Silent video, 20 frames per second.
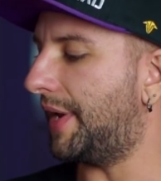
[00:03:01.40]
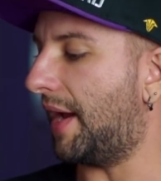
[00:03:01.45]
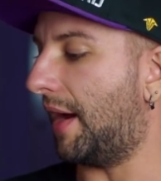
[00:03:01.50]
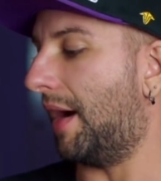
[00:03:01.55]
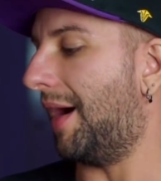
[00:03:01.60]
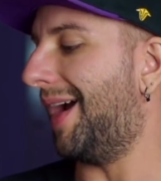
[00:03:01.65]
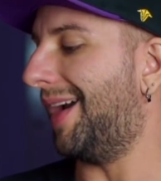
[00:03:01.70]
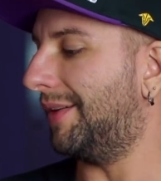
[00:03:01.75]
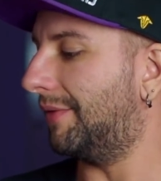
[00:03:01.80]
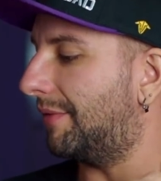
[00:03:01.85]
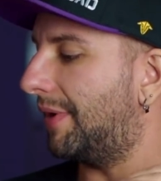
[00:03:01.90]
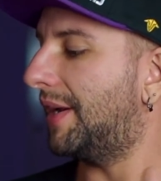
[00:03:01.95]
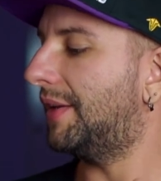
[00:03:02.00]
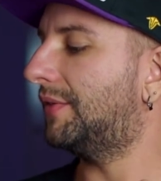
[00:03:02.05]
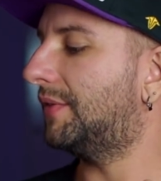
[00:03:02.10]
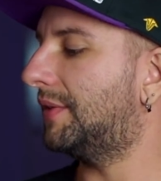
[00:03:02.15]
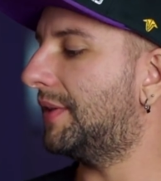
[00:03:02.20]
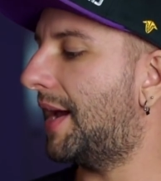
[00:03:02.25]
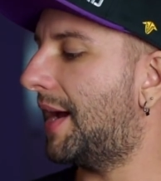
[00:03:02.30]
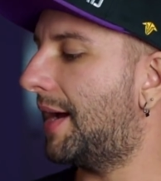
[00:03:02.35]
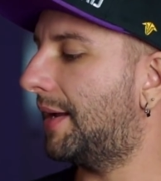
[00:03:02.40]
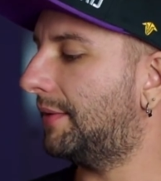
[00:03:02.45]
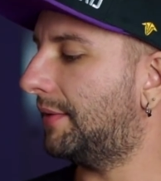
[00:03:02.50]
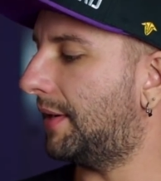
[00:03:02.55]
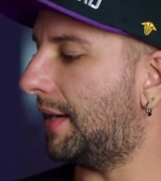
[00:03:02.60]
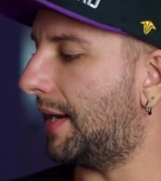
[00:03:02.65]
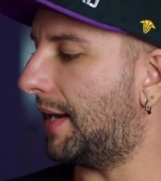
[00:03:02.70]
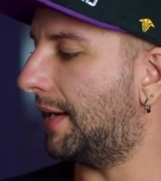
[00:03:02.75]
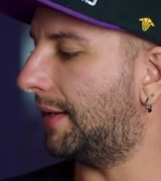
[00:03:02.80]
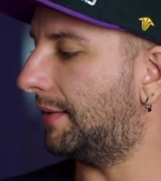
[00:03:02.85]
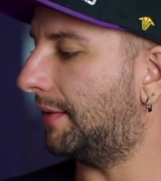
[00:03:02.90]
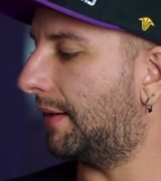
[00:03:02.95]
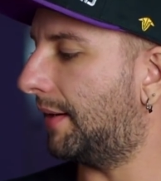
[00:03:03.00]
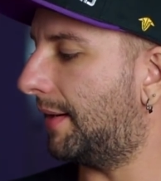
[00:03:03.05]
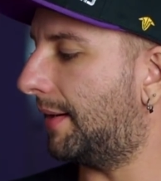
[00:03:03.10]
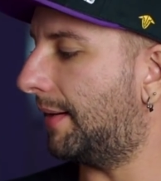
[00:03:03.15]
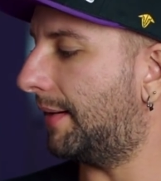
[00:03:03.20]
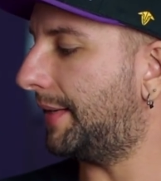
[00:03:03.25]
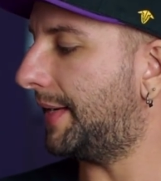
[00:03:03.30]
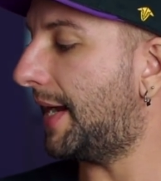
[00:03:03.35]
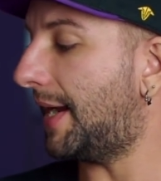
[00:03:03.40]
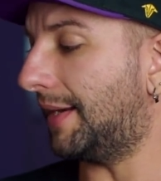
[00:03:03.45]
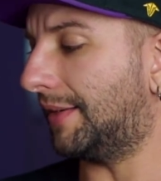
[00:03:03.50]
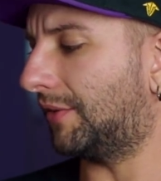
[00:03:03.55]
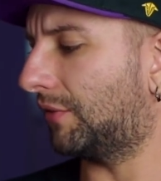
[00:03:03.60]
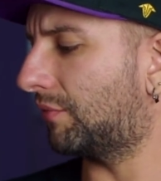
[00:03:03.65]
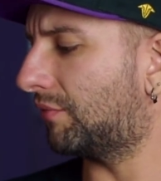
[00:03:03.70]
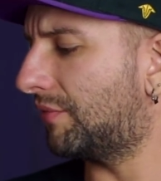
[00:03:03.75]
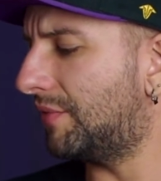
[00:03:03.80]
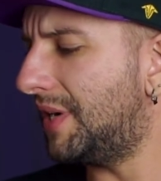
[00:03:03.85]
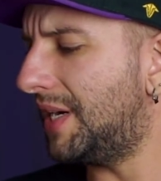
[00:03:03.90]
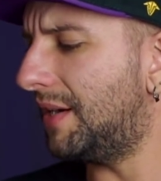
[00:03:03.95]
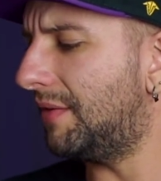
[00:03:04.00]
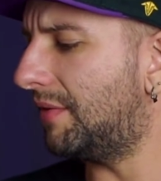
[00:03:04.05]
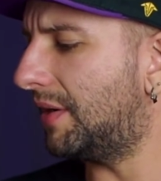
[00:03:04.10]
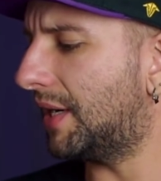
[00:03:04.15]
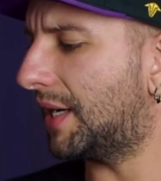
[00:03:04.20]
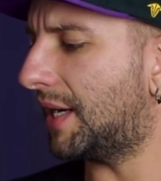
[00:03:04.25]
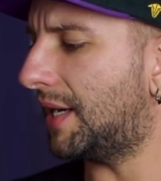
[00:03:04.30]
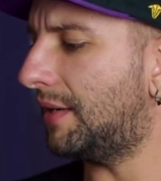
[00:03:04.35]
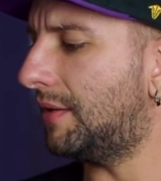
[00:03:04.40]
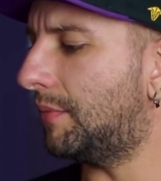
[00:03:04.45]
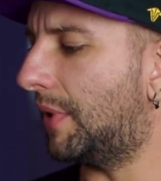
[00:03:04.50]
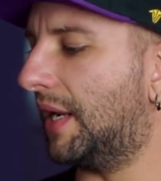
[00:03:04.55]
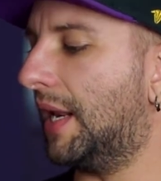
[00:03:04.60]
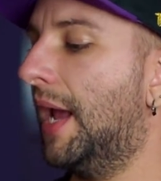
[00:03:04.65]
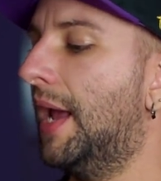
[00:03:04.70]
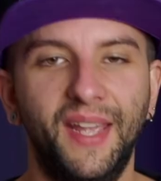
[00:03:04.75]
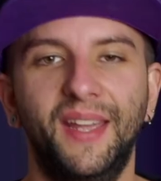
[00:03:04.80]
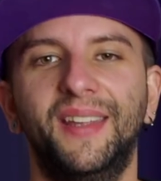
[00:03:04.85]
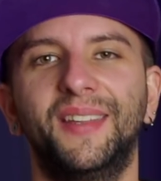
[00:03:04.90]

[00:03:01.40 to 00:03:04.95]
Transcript: yeah, I raised that and yeah, it's really, really clean, man.